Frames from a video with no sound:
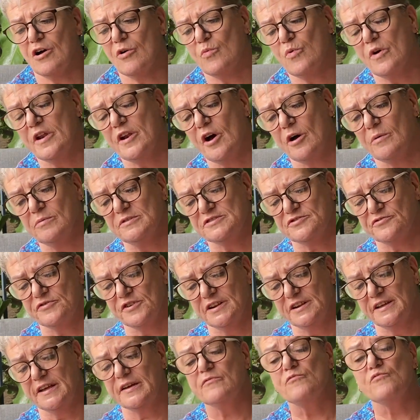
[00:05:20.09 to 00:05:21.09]
when I was
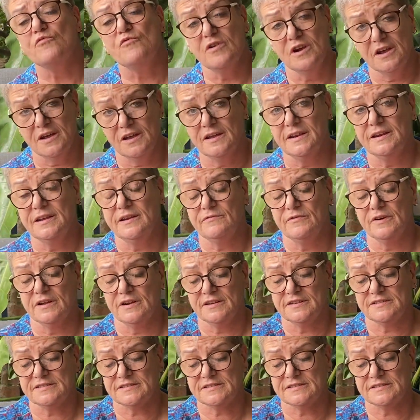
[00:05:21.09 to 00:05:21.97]
really, really, really